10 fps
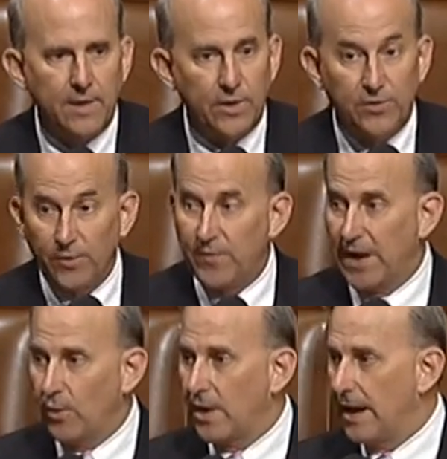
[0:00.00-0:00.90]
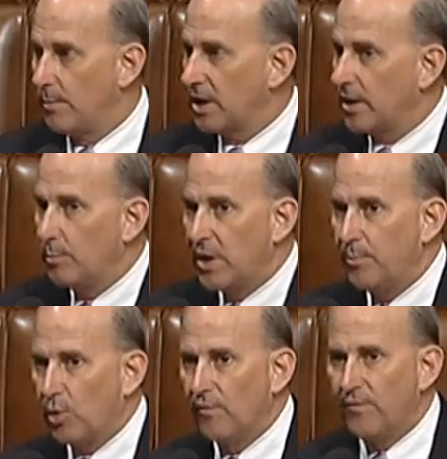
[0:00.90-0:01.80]
that the federal government could be
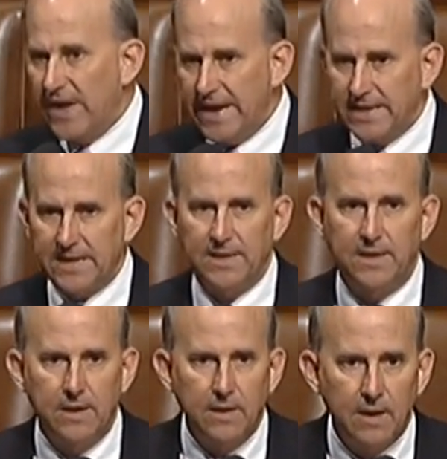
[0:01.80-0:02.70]
prevented